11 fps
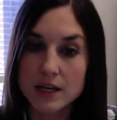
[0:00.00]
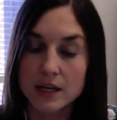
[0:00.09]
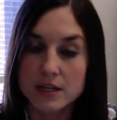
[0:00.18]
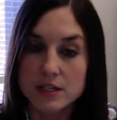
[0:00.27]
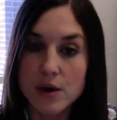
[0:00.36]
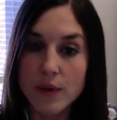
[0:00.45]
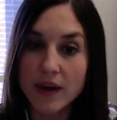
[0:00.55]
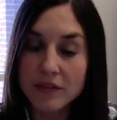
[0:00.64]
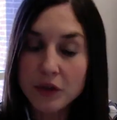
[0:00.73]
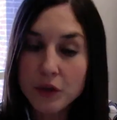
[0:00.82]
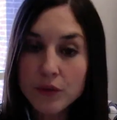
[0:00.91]
So
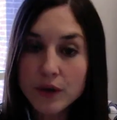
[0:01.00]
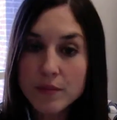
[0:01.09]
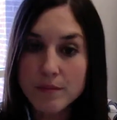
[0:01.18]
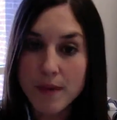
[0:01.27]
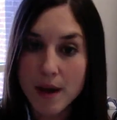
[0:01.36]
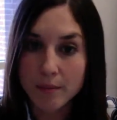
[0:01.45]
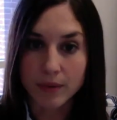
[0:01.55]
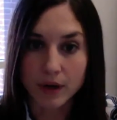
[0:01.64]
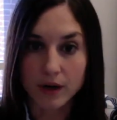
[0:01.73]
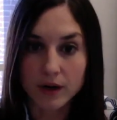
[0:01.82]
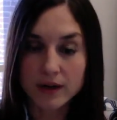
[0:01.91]
if you
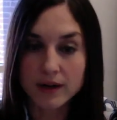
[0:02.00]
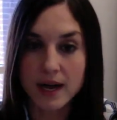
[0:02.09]
remember